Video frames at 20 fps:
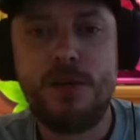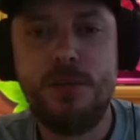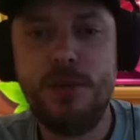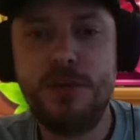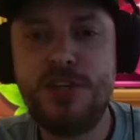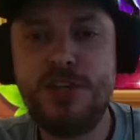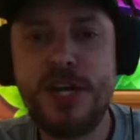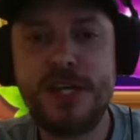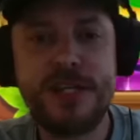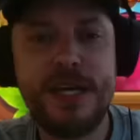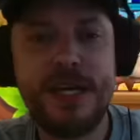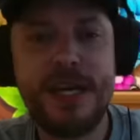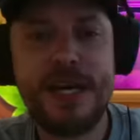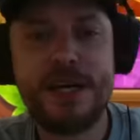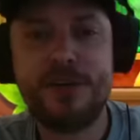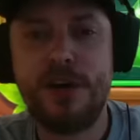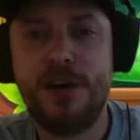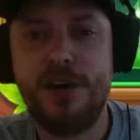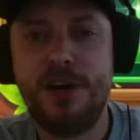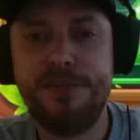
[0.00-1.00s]
We'll check that
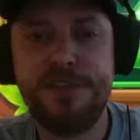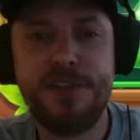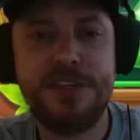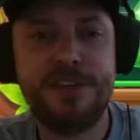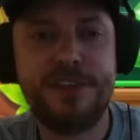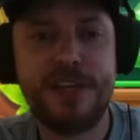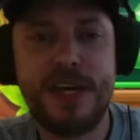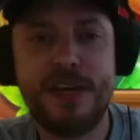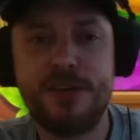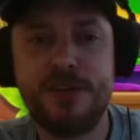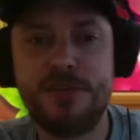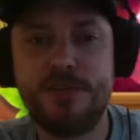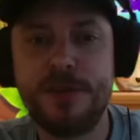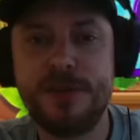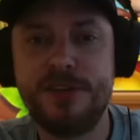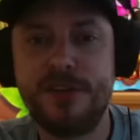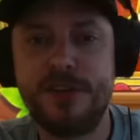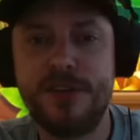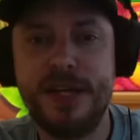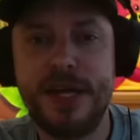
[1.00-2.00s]
out after these one hundred
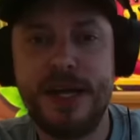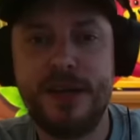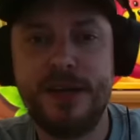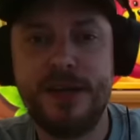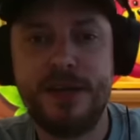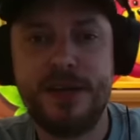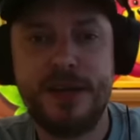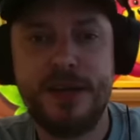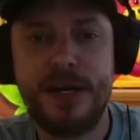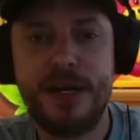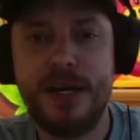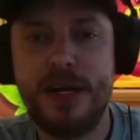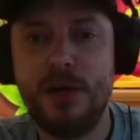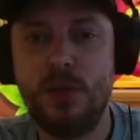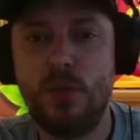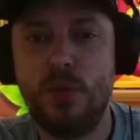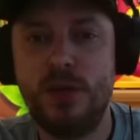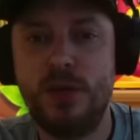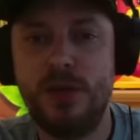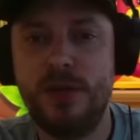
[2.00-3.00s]
spins are done. I
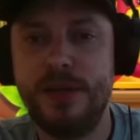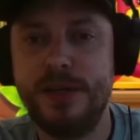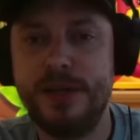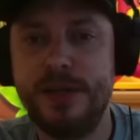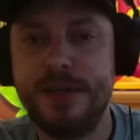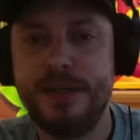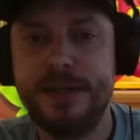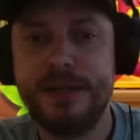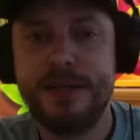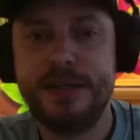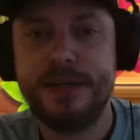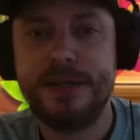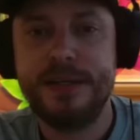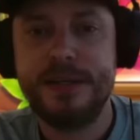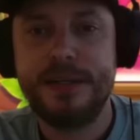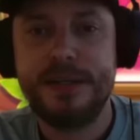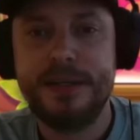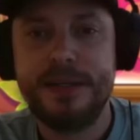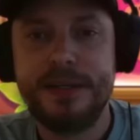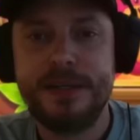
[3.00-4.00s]
will uh,
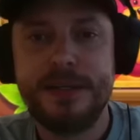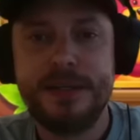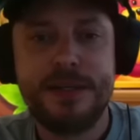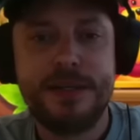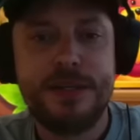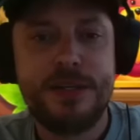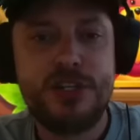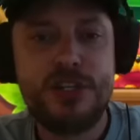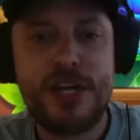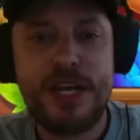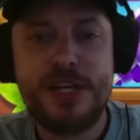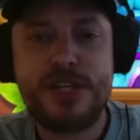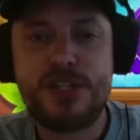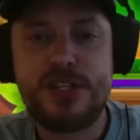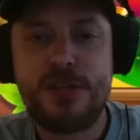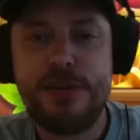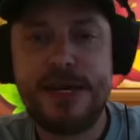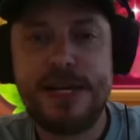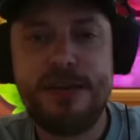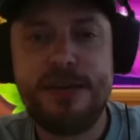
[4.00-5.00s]
change
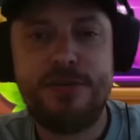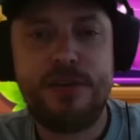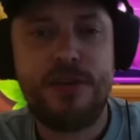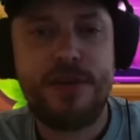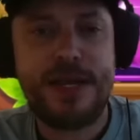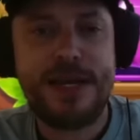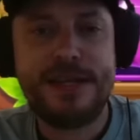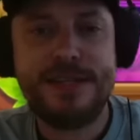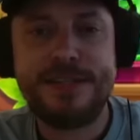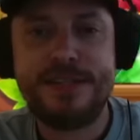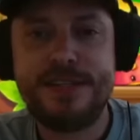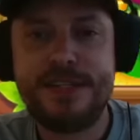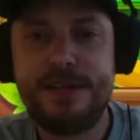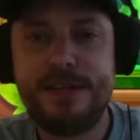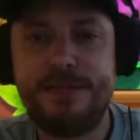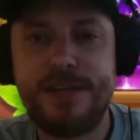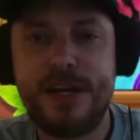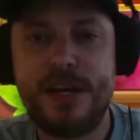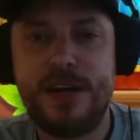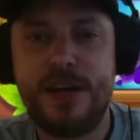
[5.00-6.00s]
the bet level and see
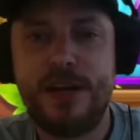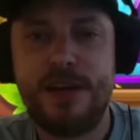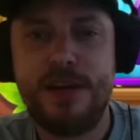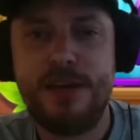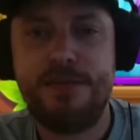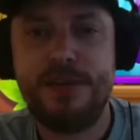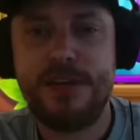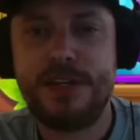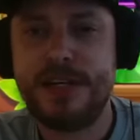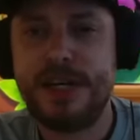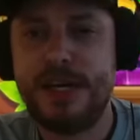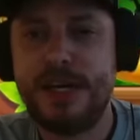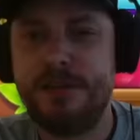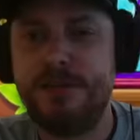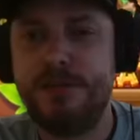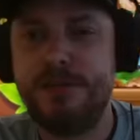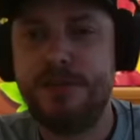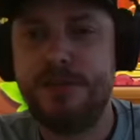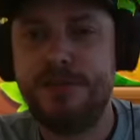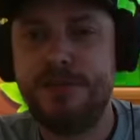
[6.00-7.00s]
if it, if it kind of
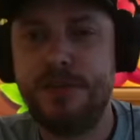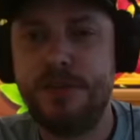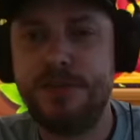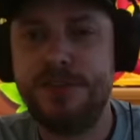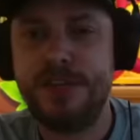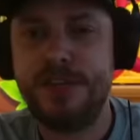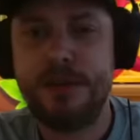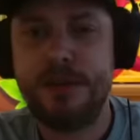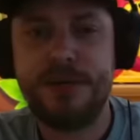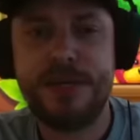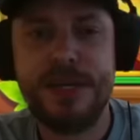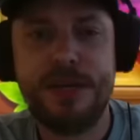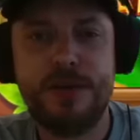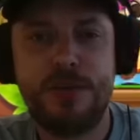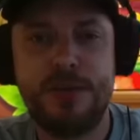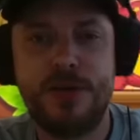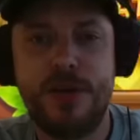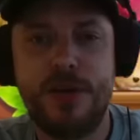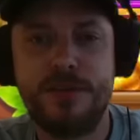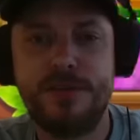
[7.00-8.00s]
fills it up again
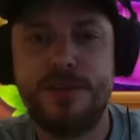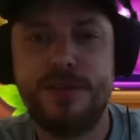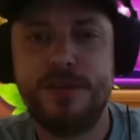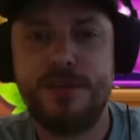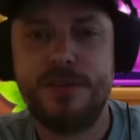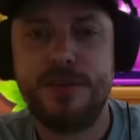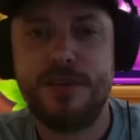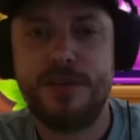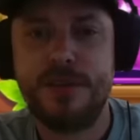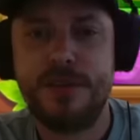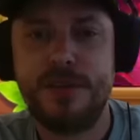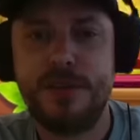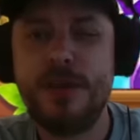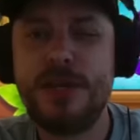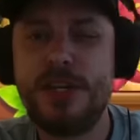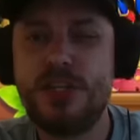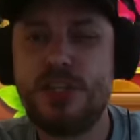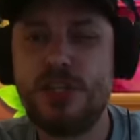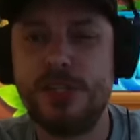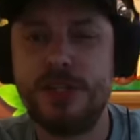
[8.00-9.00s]
with hearts. It
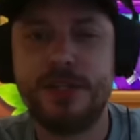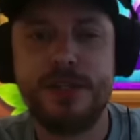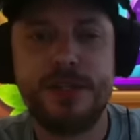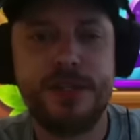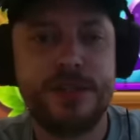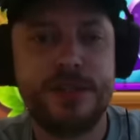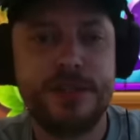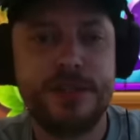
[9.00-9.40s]
really should.